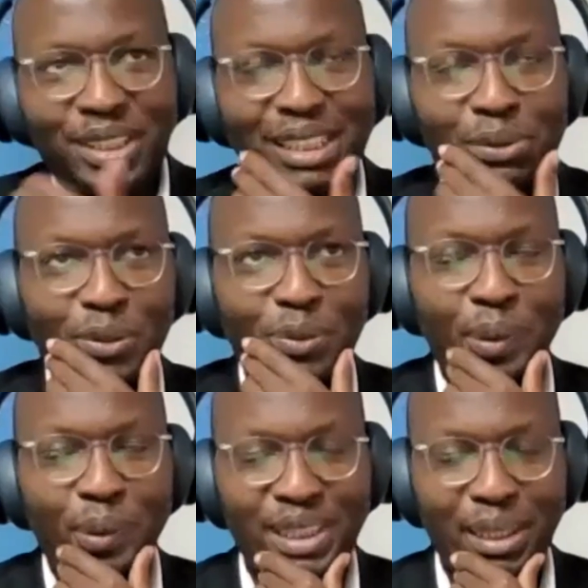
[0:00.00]
I'll start with,
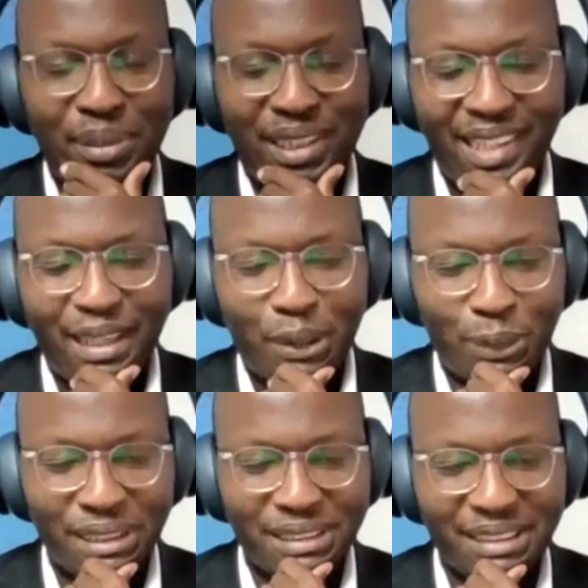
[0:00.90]
with some generic
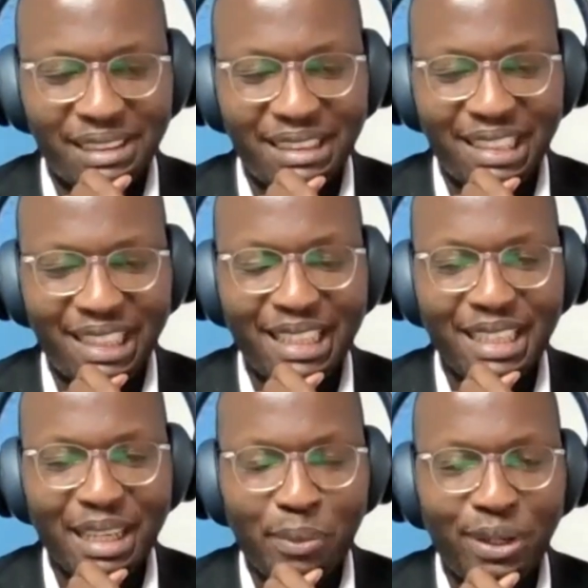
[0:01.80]
ones. Uh, I
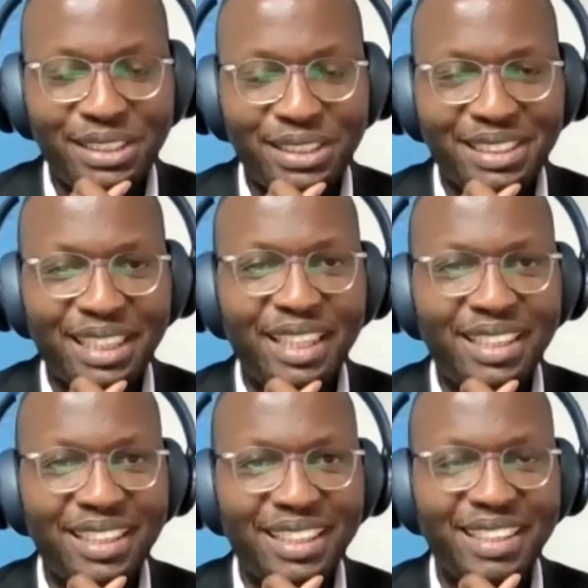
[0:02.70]
think number one is just
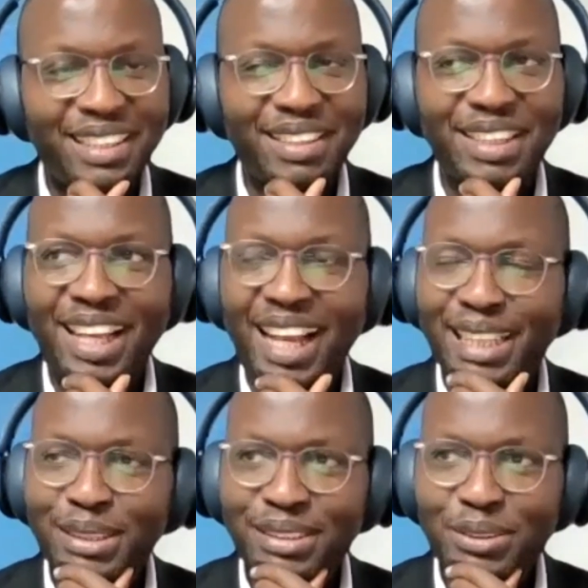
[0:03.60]

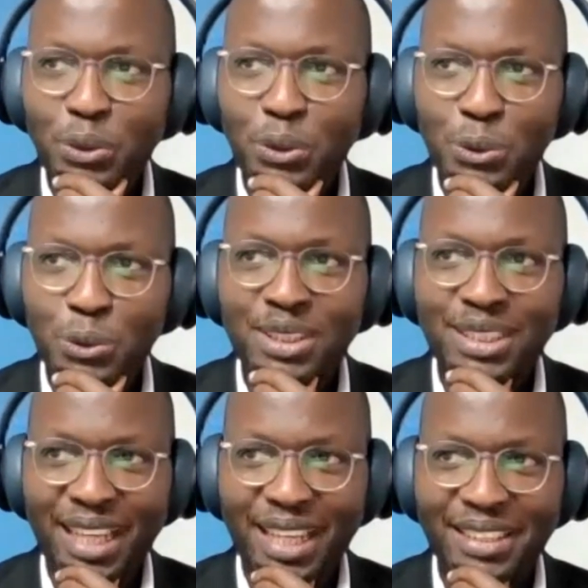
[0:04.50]
learn to use
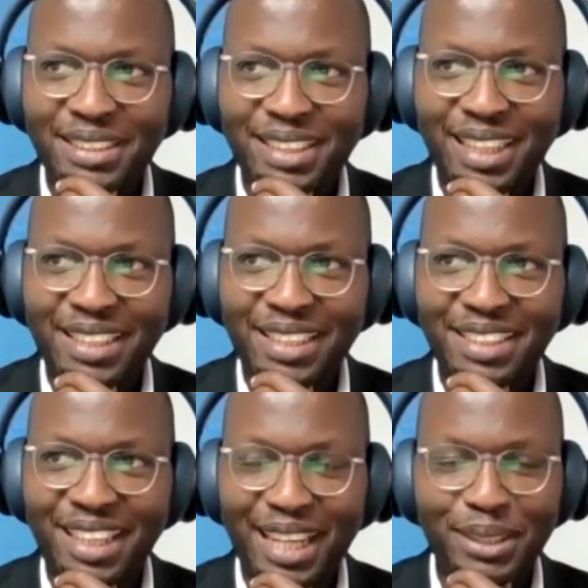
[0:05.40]
silence and
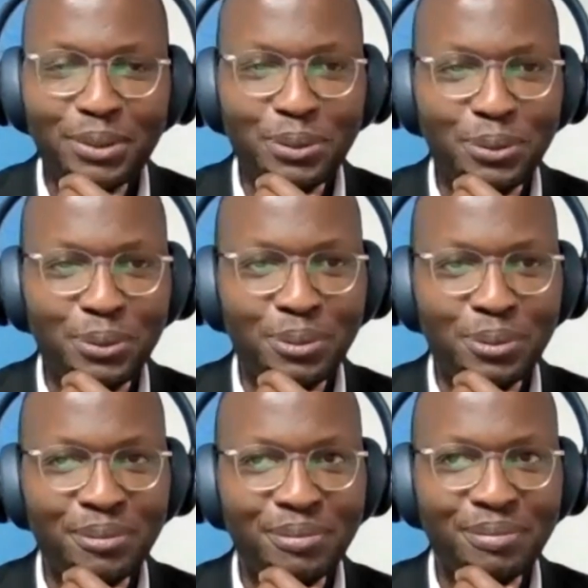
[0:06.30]
learn
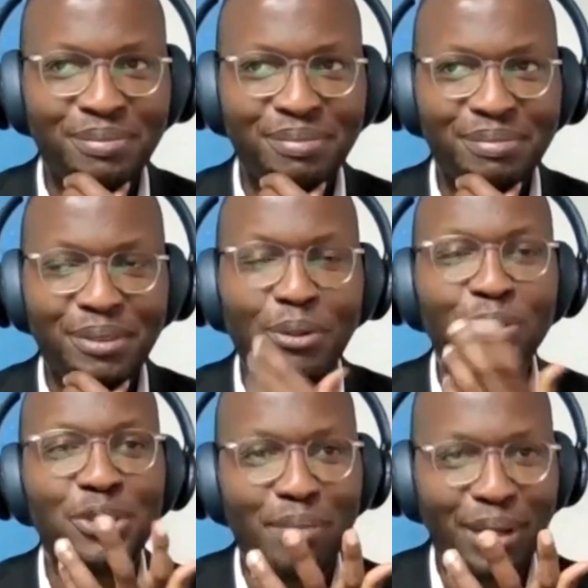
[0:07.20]
to yeah.
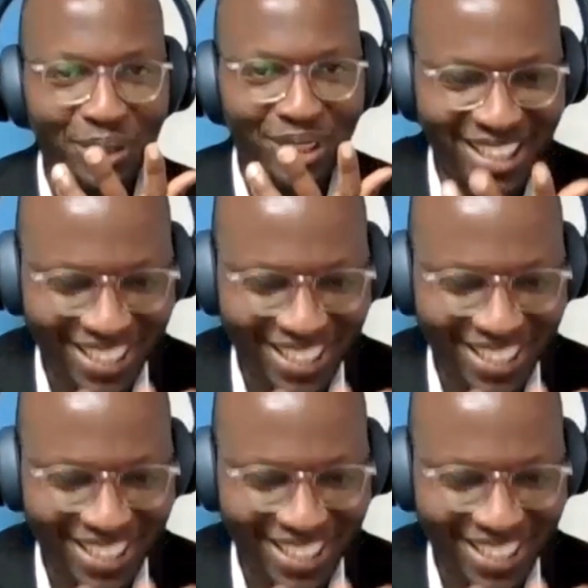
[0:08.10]
close your mouth.